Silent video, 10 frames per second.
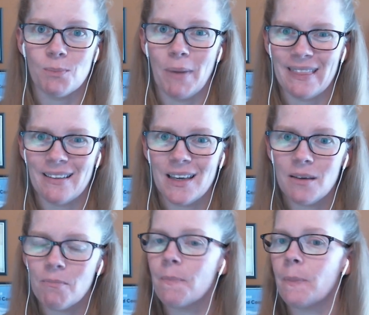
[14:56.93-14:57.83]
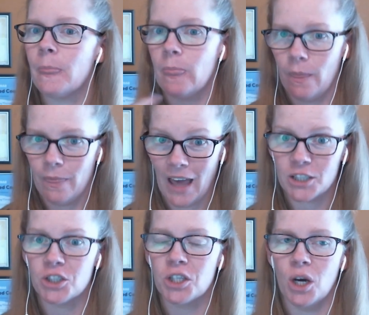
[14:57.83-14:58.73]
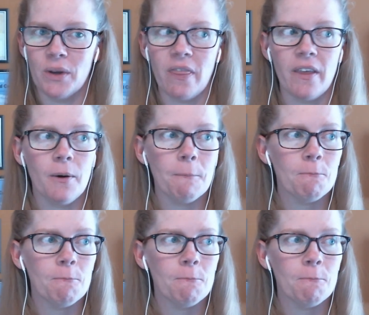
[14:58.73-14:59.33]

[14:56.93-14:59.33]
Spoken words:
monthly, that should go in there.